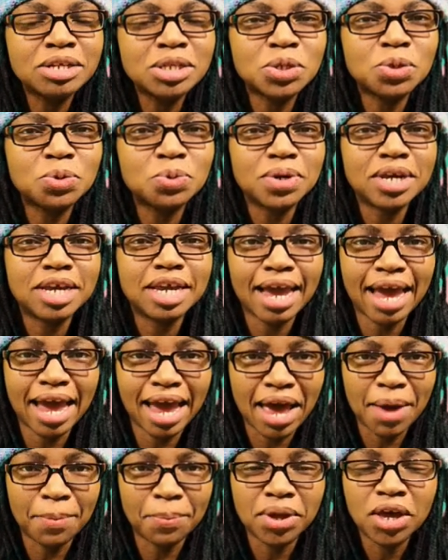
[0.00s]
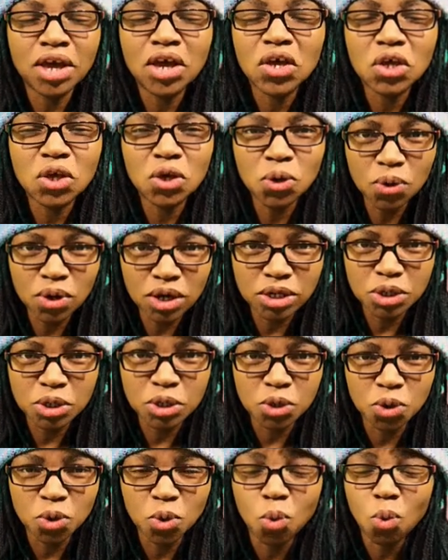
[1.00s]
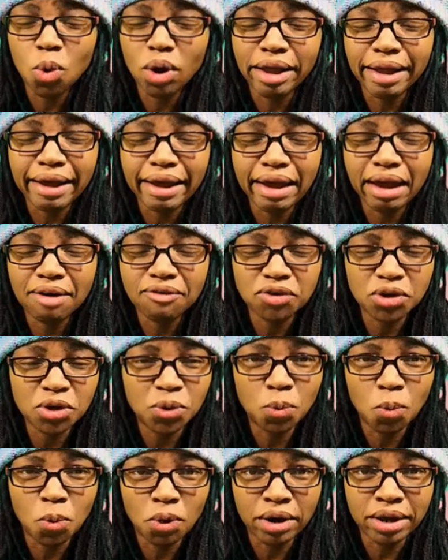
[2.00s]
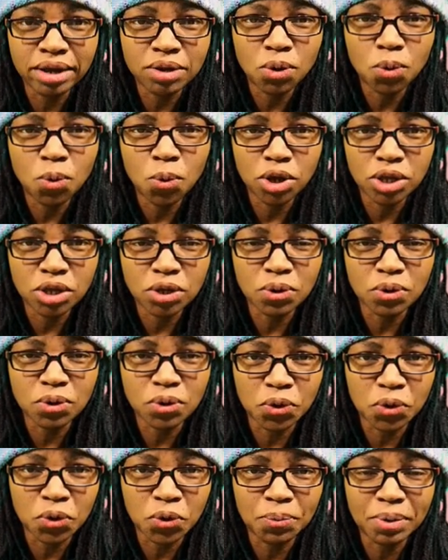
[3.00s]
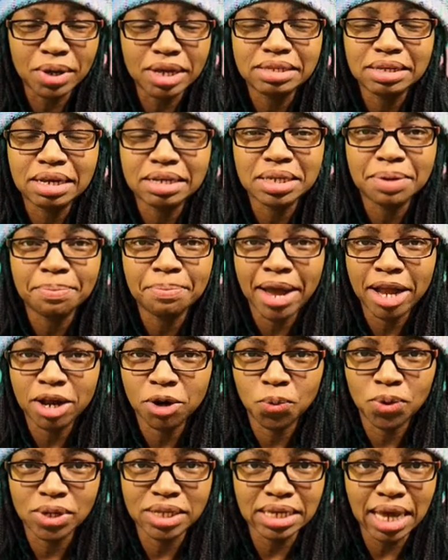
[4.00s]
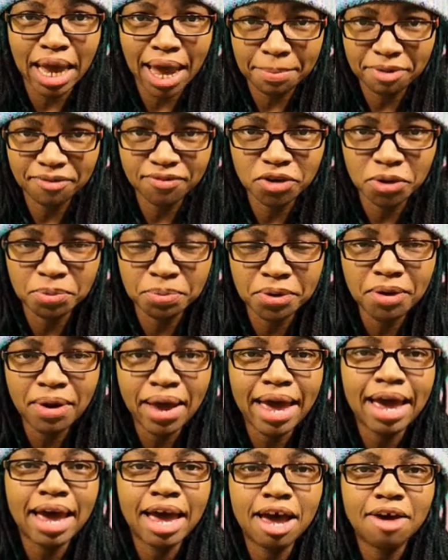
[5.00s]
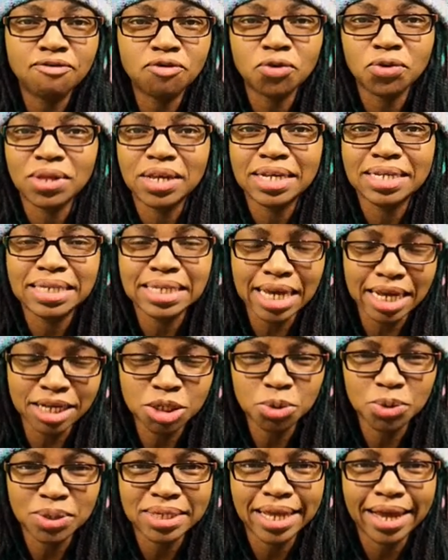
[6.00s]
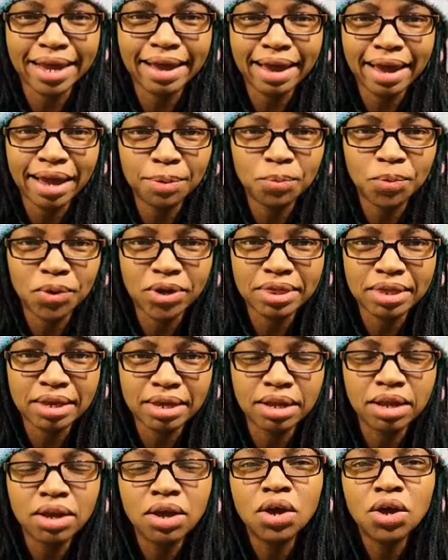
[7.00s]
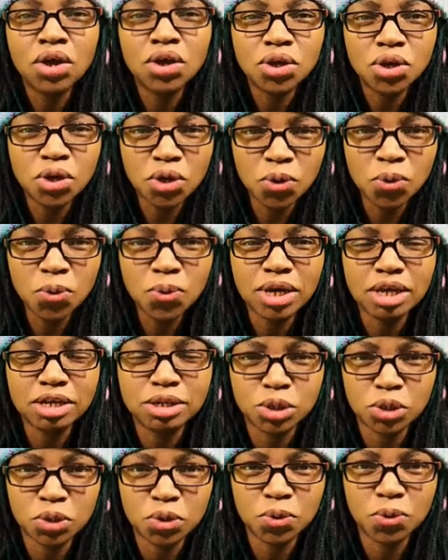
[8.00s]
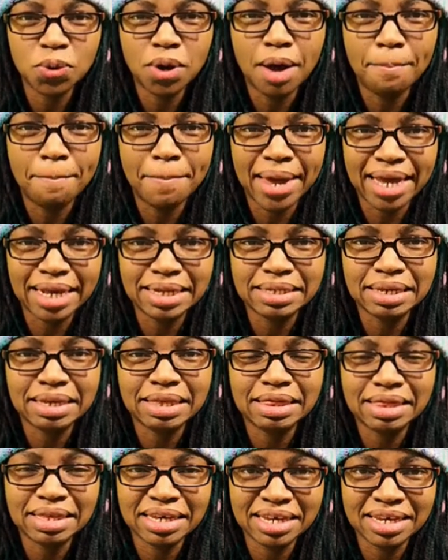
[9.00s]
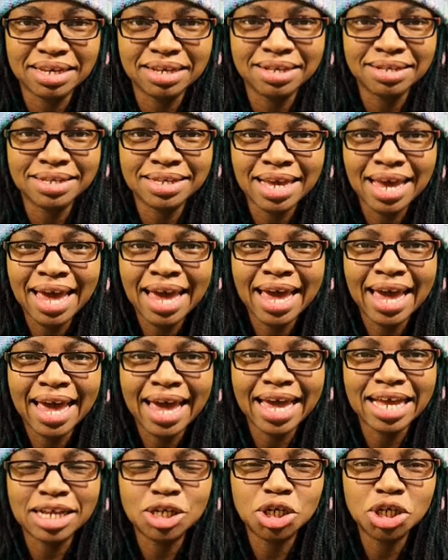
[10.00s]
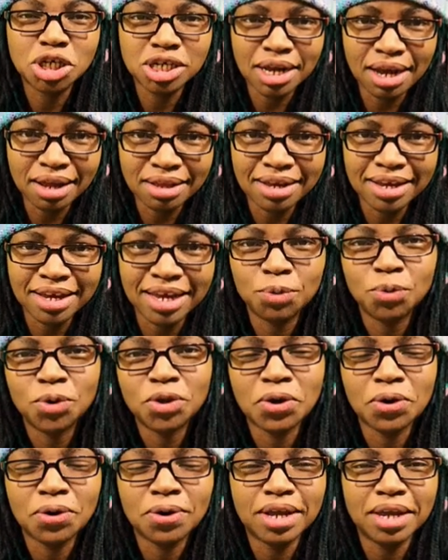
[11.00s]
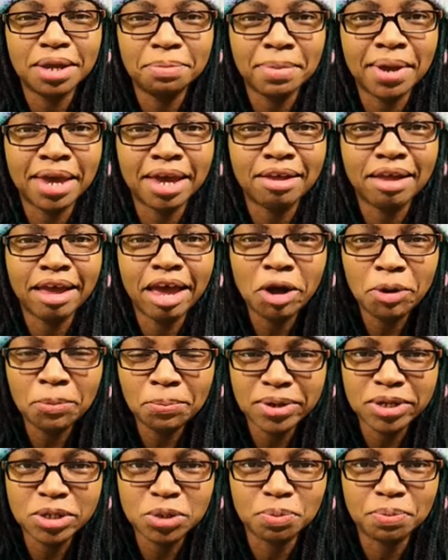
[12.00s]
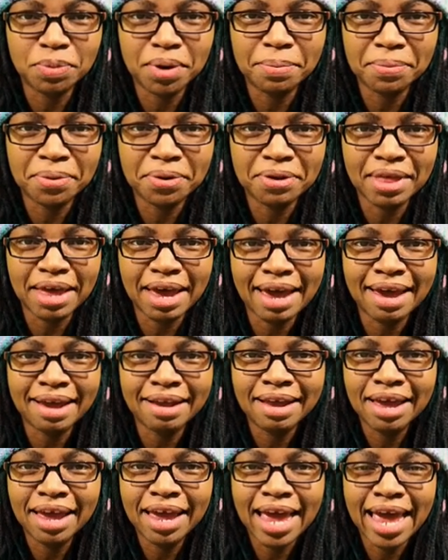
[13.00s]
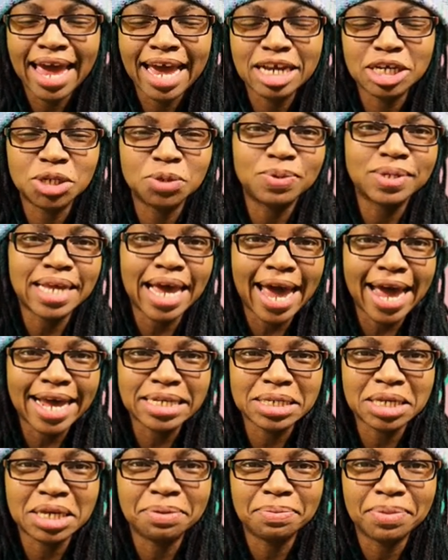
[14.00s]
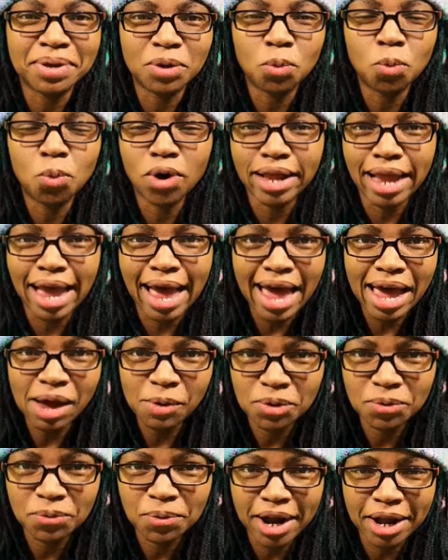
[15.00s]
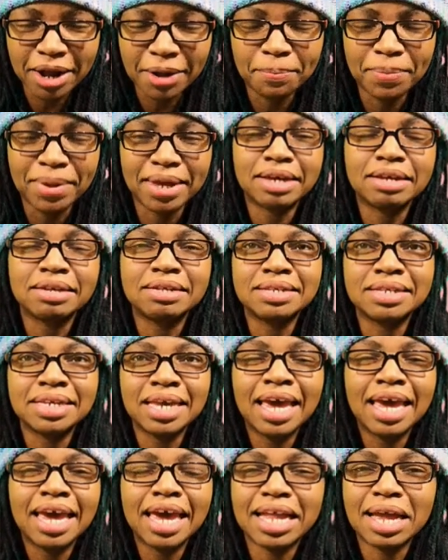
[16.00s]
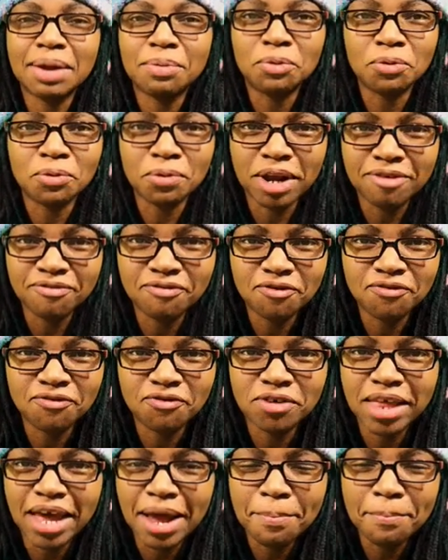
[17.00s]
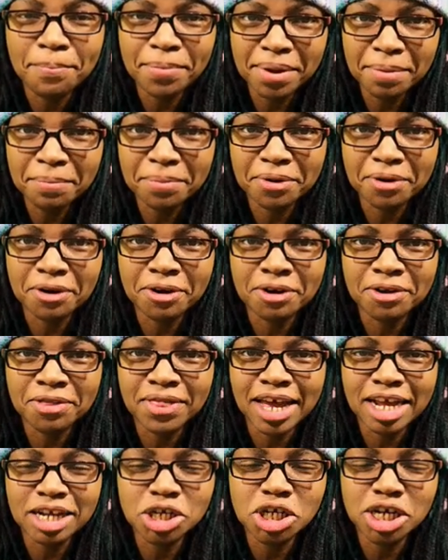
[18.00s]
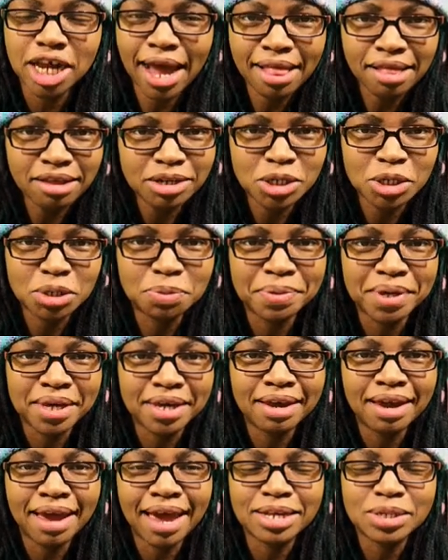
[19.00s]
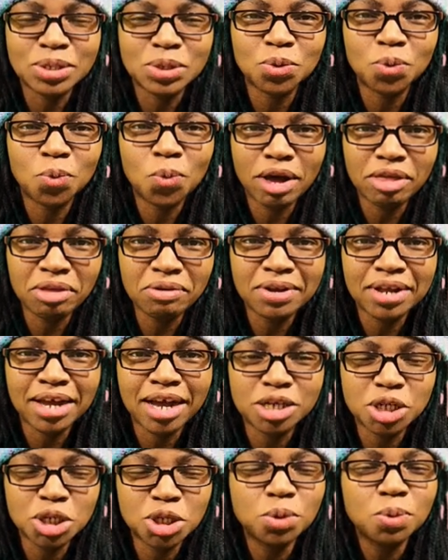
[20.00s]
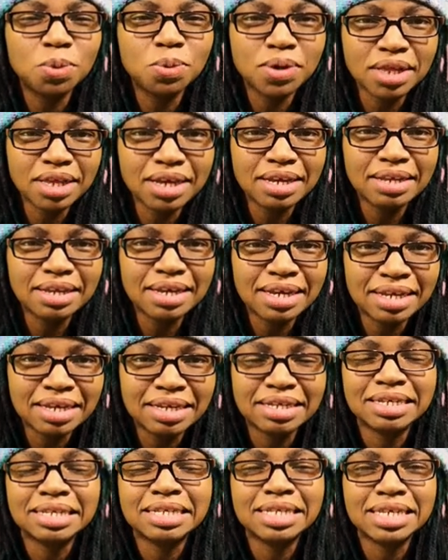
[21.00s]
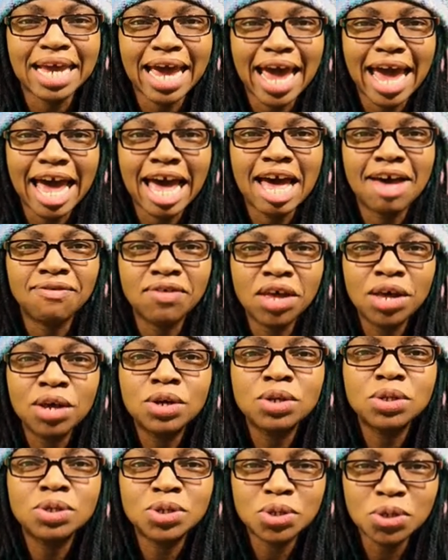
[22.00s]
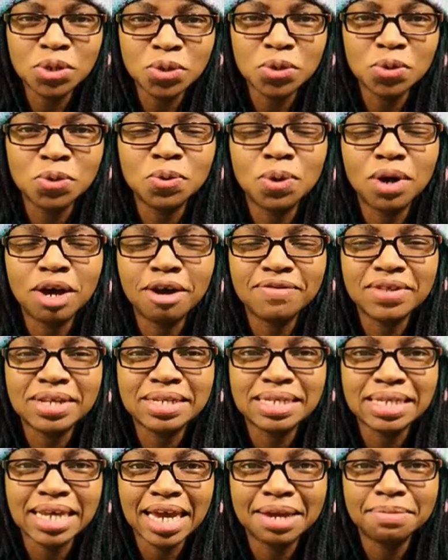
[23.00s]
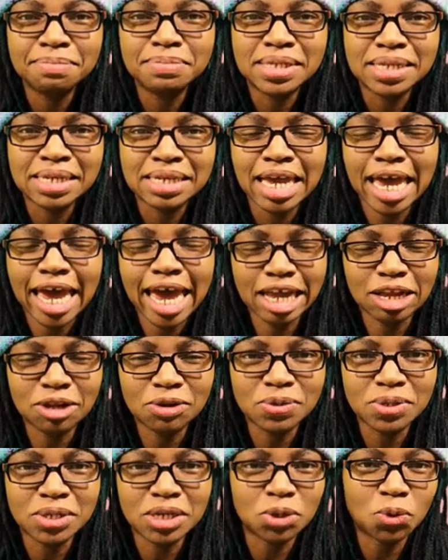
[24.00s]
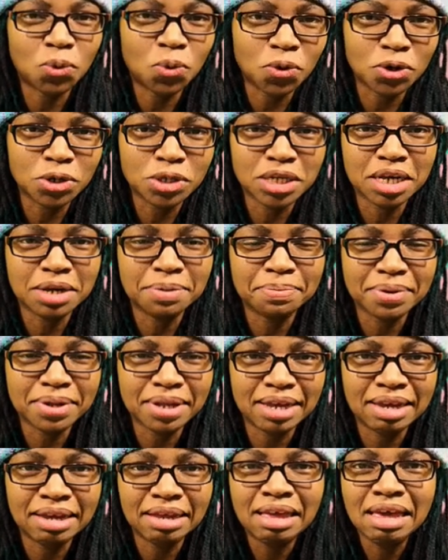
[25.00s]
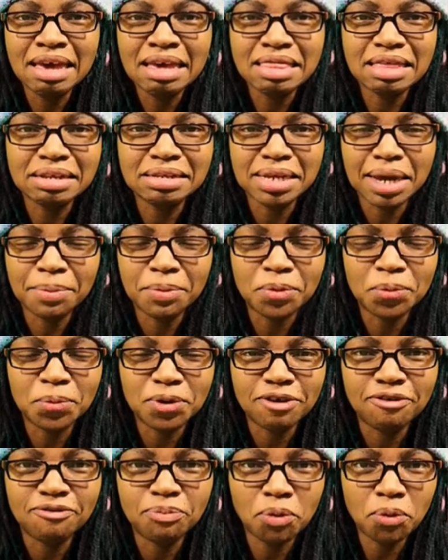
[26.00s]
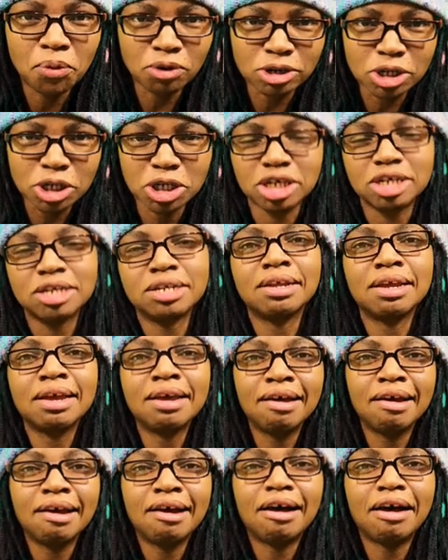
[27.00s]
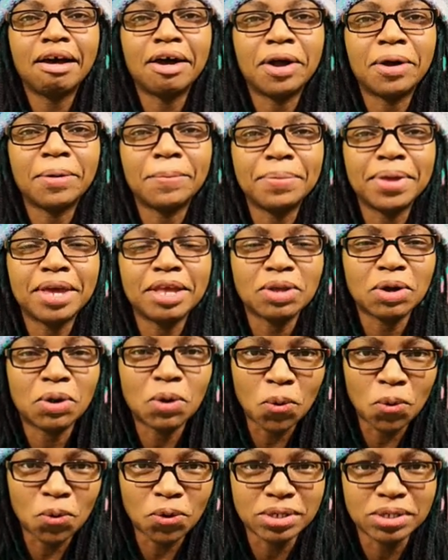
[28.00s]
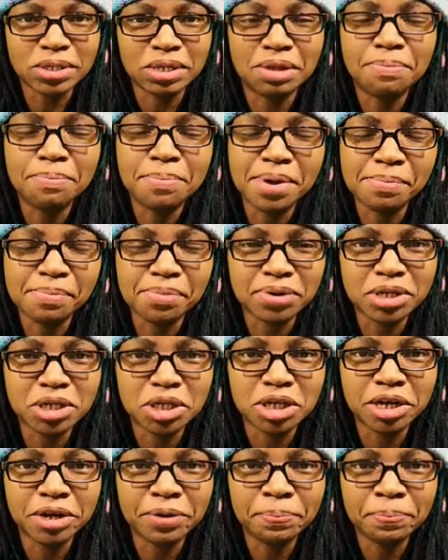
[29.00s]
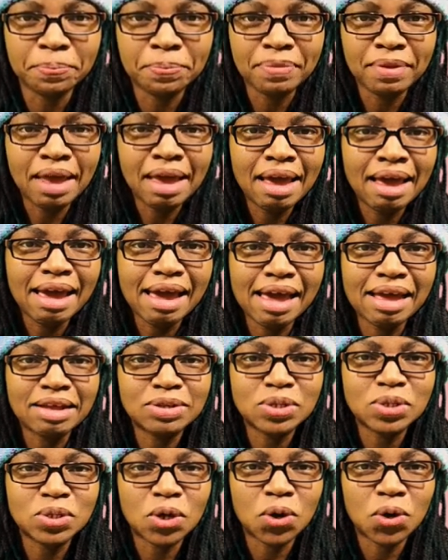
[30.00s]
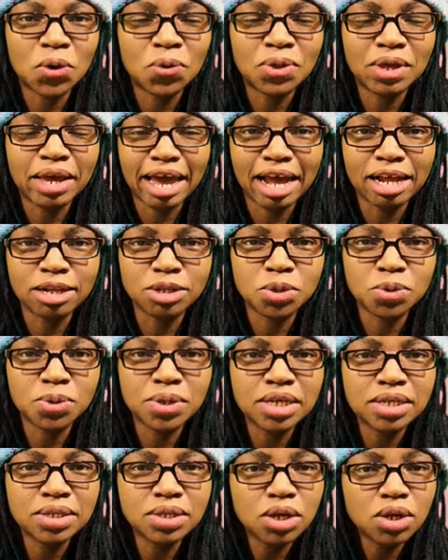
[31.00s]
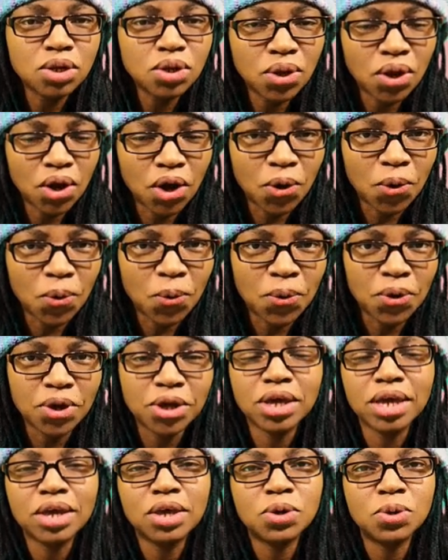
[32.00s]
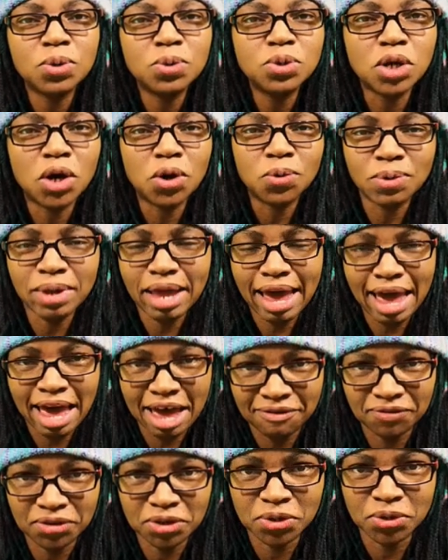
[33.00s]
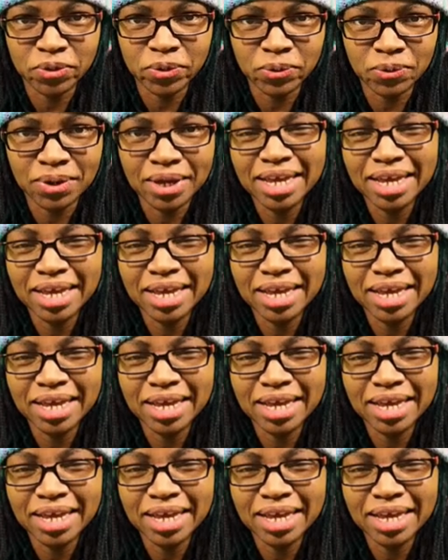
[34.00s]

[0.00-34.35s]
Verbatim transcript: To recap, you can do whatever you want on your loom. It doesn't matter what type of loom you have or the accessories that came with it. You can do amazing things. And Shelly, with her email, helped me to remember that as she was asking me what I would recommend. And I'm grateful for that member that challenged me as to whether or not she really needed to have two of the same dent heddles in order to complete the double weave portion um, in the course, in the membership. And so the answer is no, you don't have to.